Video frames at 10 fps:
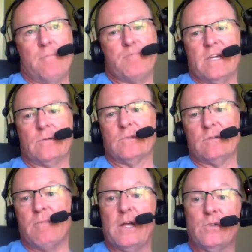And Ben
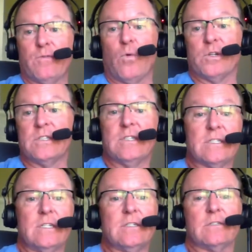was a major force in
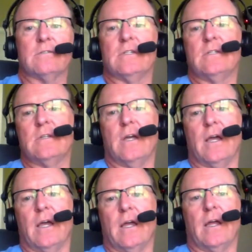this industry.
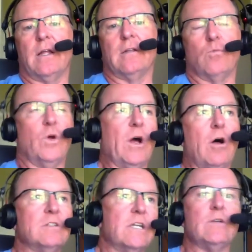And we
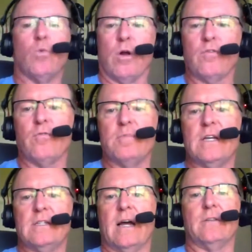all did work for
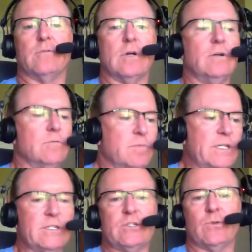Ben down the road,
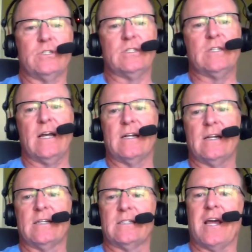me at Georgia Tech,
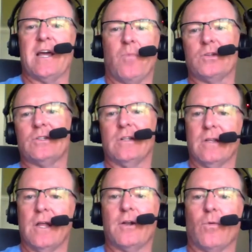Stan at
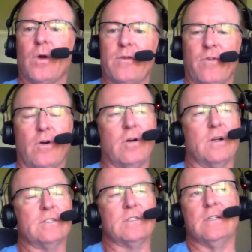Marshall, and later Wake
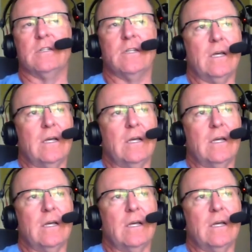Forest. And,